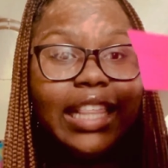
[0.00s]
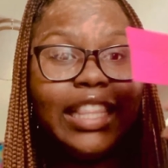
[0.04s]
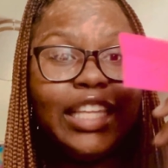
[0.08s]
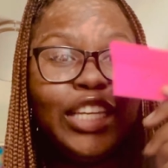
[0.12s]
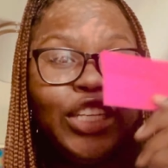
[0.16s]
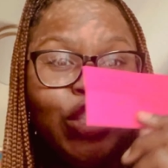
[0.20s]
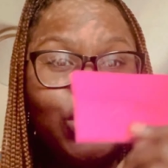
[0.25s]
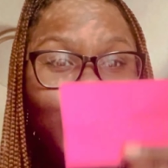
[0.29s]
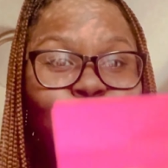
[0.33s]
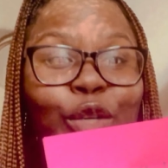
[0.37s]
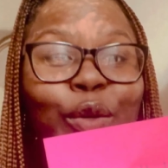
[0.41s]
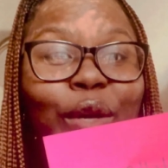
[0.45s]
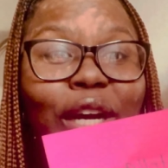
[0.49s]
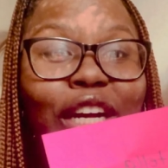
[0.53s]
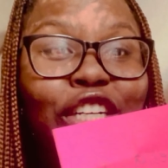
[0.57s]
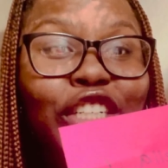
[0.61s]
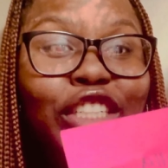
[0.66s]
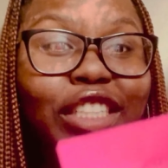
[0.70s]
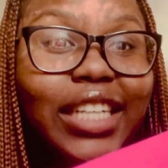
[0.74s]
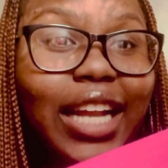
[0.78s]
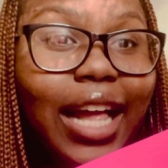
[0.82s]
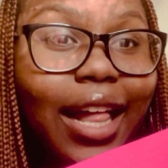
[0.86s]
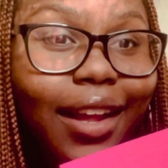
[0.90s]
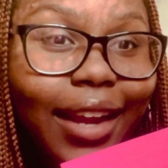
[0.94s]
the
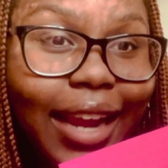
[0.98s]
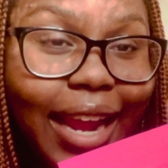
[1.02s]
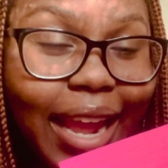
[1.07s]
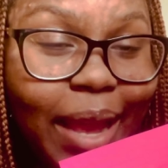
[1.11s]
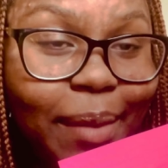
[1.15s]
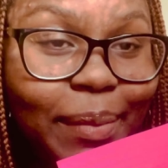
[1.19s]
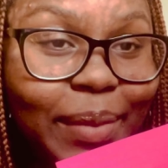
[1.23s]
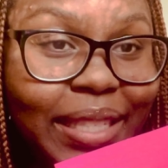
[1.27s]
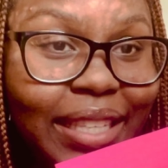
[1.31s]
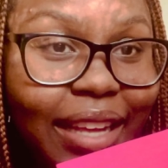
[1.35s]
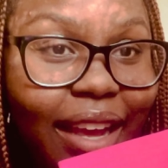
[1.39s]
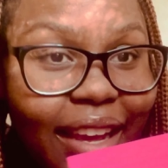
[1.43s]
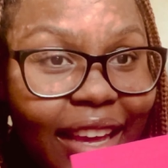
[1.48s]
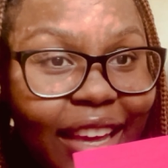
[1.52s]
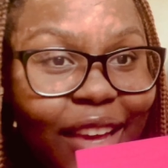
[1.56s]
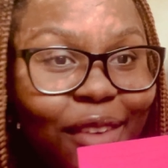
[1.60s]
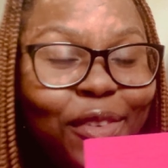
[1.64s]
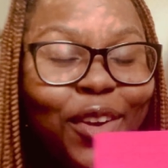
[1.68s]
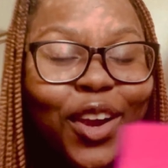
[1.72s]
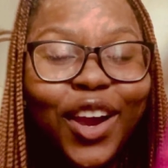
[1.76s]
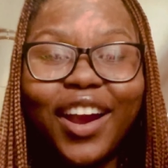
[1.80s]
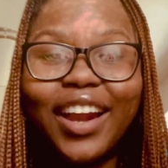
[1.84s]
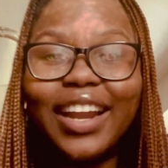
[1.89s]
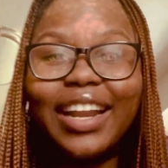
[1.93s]
$200 Amazon
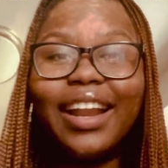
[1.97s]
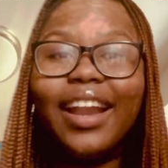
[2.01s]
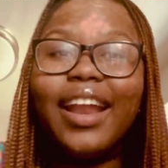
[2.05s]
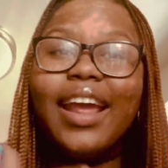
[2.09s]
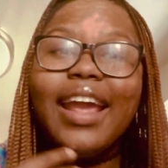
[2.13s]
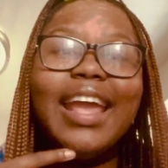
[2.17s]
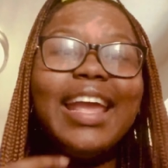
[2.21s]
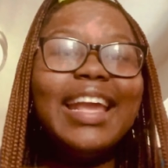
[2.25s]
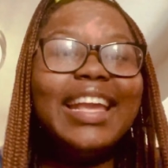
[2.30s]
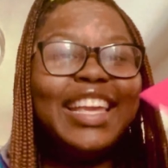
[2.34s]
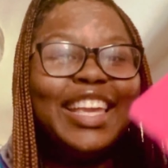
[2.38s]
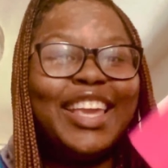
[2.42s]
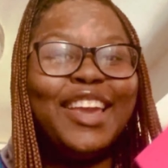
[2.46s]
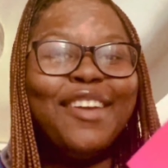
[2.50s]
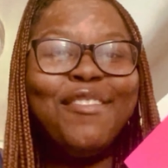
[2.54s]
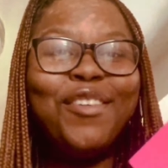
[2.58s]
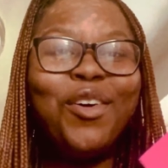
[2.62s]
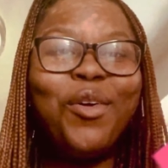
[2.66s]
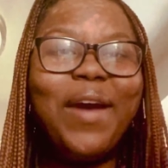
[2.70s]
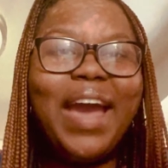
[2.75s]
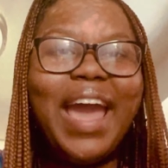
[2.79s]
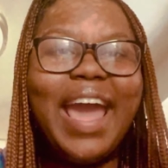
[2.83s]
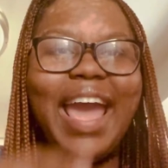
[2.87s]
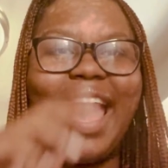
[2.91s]
gift card
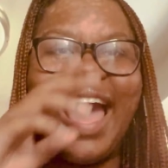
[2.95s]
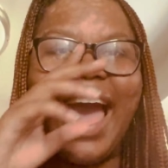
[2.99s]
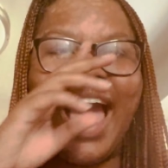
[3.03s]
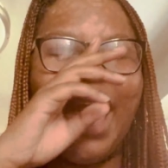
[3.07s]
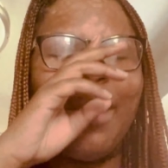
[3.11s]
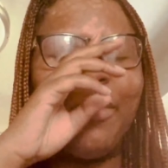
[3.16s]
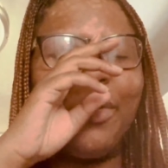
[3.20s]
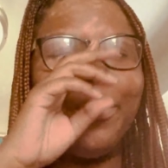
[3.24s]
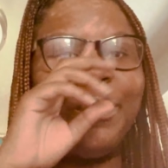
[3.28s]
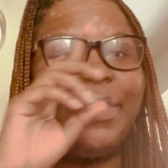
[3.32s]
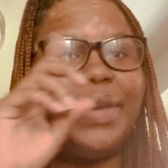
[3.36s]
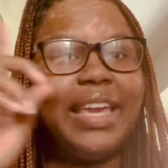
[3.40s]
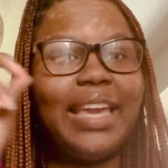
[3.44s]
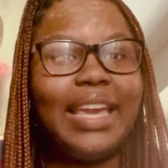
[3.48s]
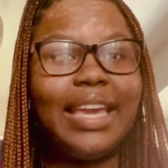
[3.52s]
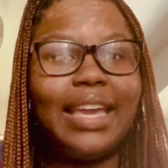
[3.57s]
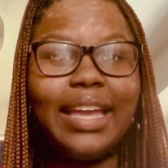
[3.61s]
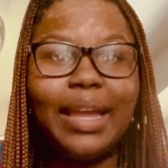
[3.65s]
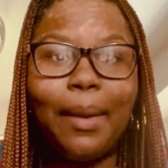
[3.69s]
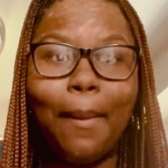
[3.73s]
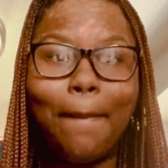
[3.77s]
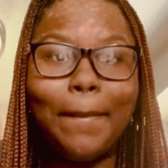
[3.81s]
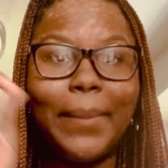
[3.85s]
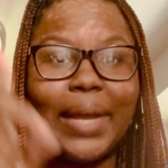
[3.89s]
giveaway. I will
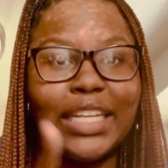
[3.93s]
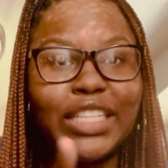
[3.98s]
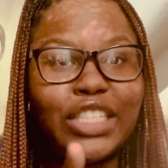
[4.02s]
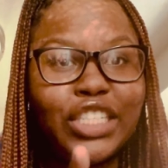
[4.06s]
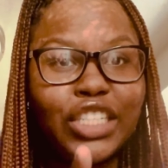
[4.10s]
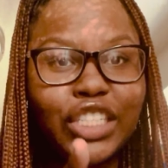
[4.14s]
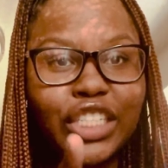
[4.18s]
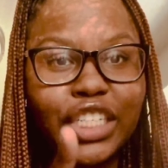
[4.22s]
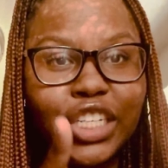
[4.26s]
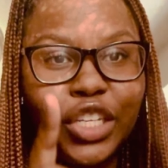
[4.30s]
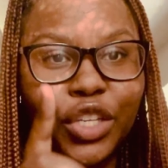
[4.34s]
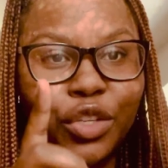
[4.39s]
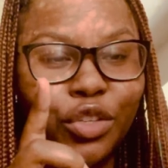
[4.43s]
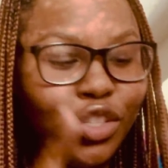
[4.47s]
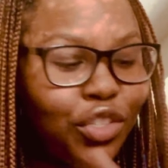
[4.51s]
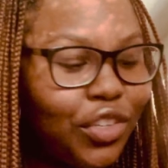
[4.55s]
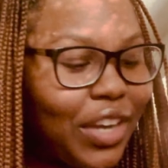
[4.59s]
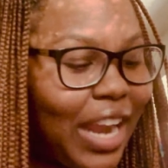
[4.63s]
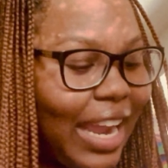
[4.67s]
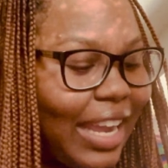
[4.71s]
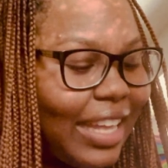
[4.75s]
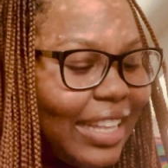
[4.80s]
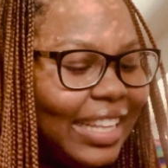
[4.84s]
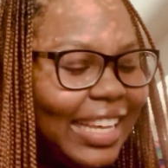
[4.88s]
be messaging you
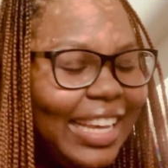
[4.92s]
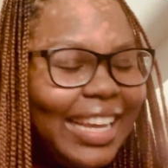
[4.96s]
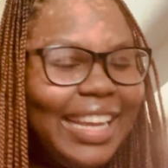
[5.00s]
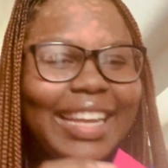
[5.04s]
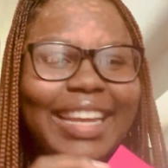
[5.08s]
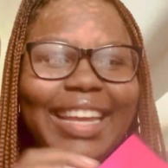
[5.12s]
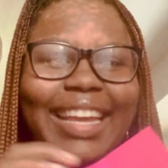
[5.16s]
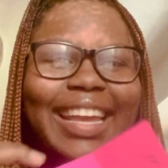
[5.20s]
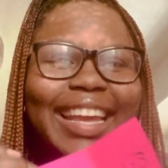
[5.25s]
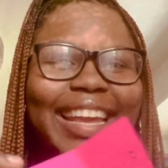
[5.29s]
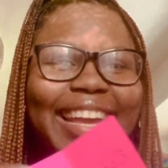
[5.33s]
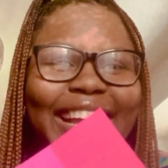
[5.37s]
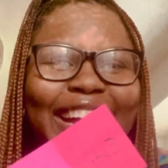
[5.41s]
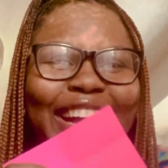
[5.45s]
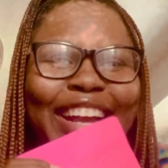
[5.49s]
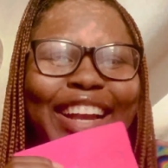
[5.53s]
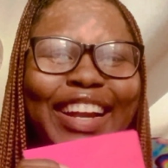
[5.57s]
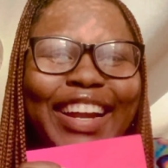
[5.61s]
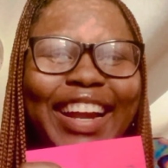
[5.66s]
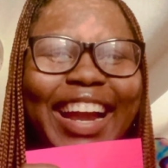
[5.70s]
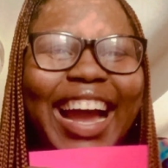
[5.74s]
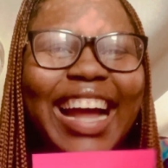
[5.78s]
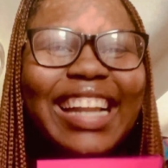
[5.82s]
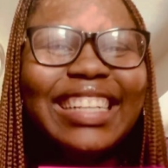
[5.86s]
directly. And
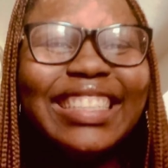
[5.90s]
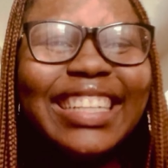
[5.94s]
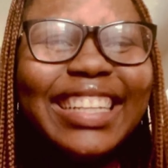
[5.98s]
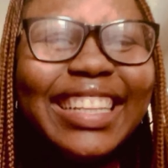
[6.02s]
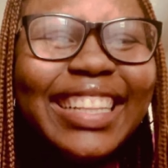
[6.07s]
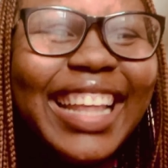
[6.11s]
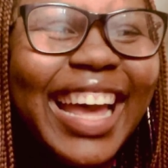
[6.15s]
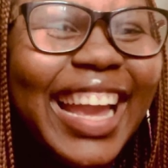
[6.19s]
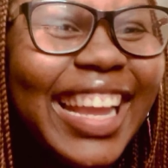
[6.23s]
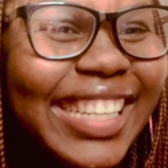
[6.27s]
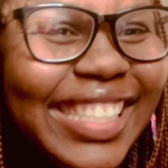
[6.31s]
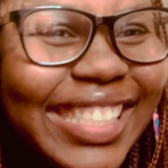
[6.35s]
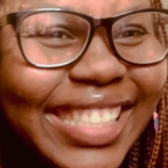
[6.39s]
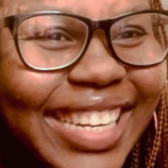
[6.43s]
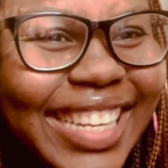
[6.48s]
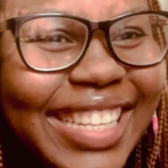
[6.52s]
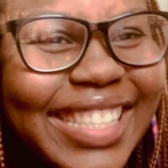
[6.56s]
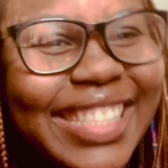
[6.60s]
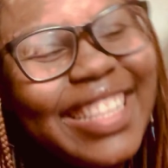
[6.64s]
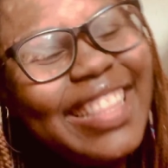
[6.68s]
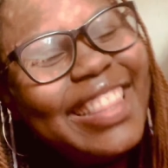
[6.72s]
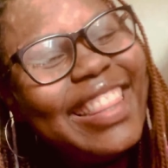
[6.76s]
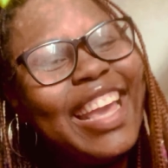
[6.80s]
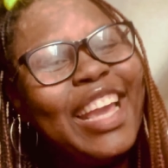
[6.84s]
congratulations
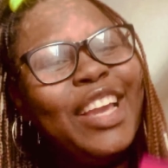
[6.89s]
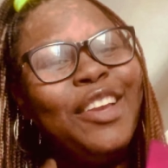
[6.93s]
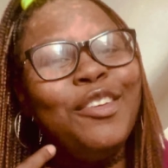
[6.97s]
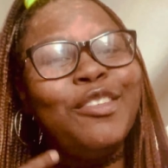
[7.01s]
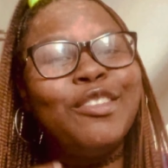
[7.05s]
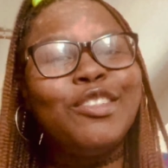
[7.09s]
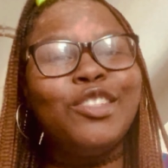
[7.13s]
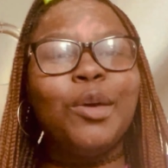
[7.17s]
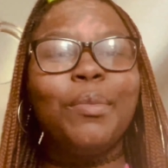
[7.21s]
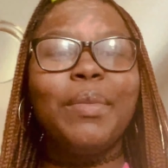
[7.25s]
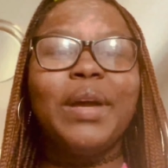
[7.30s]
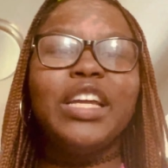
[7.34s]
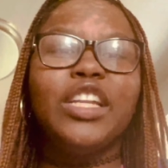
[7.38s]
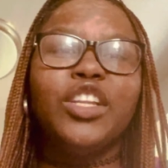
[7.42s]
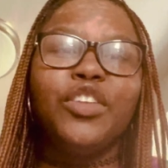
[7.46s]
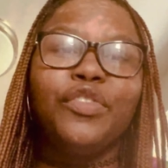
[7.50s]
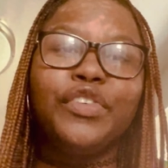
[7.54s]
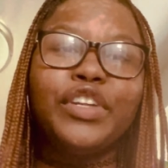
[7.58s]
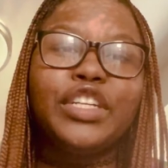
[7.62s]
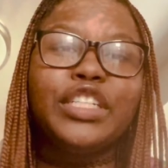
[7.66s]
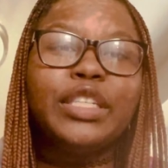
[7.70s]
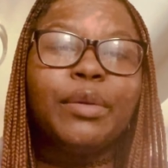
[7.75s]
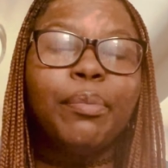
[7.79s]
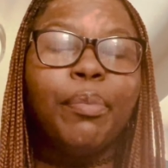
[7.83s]
and thank you so much
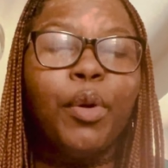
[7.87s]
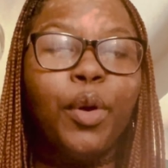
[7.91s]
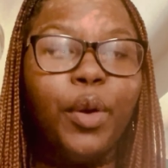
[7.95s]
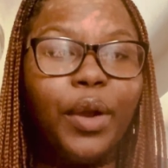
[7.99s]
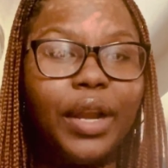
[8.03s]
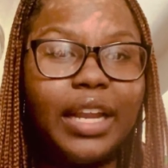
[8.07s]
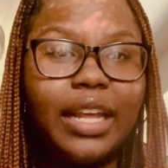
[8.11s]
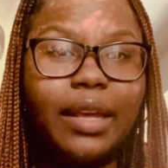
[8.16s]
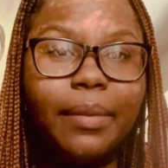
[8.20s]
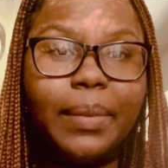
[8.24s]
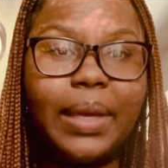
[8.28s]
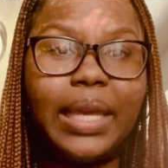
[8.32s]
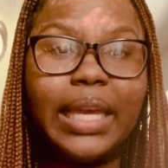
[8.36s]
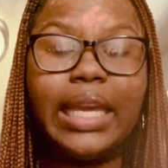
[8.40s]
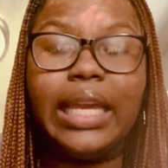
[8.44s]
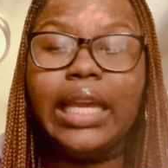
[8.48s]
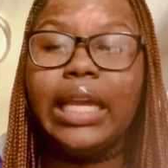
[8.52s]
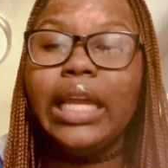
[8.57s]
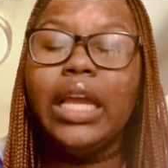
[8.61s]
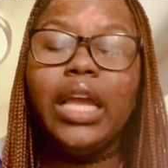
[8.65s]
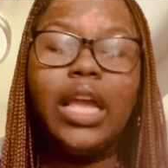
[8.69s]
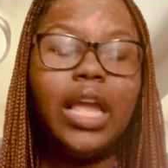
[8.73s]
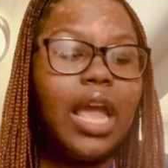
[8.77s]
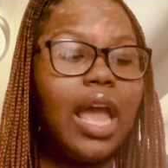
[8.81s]
for supporting
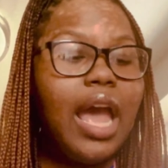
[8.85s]
me.